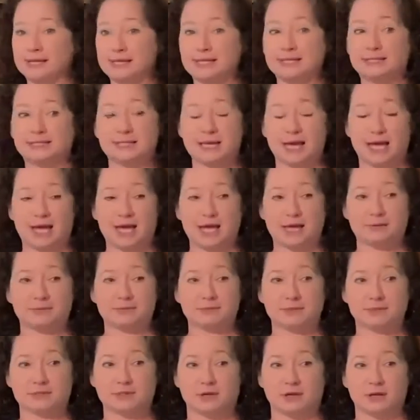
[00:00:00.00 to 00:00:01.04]

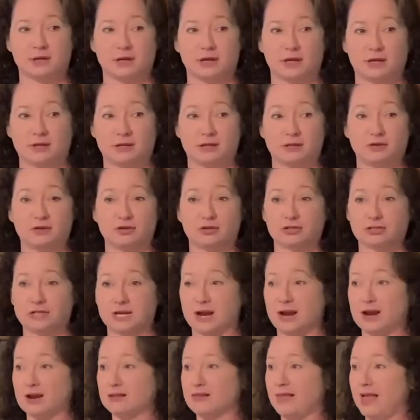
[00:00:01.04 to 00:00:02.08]
times in your
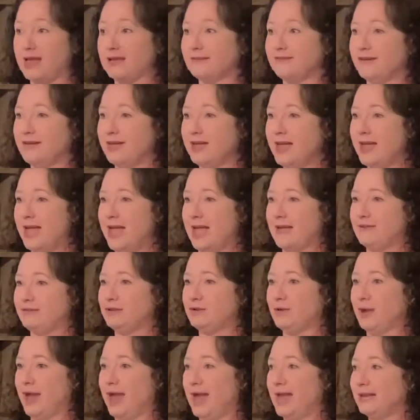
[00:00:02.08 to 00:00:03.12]
entire life have
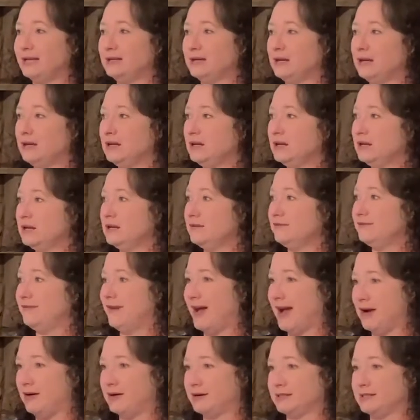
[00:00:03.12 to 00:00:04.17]
you had
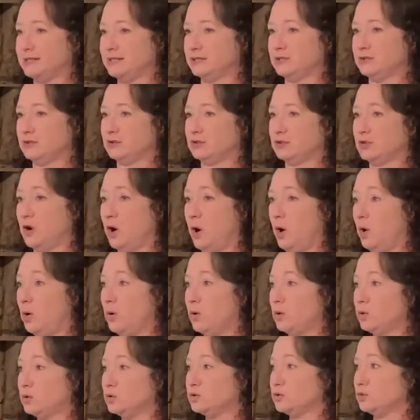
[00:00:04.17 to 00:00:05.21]
viruses or
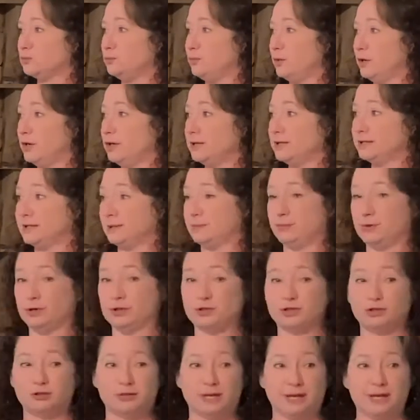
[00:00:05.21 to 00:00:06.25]
colds or bugs that
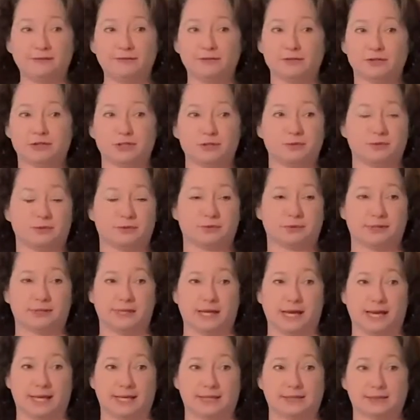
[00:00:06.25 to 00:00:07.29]
put you down for 2 or 3
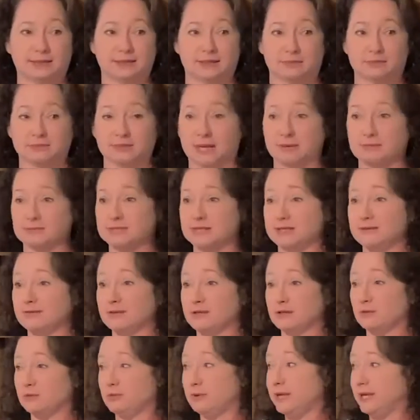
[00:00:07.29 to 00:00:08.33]
days, sometimes even
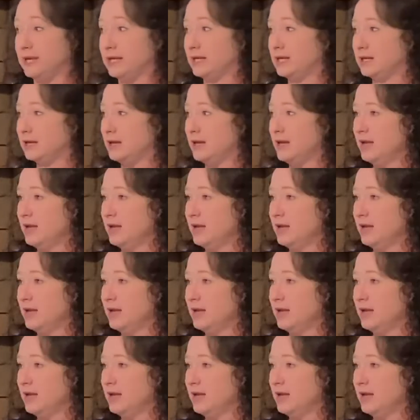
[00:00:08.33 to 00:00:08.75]
a week?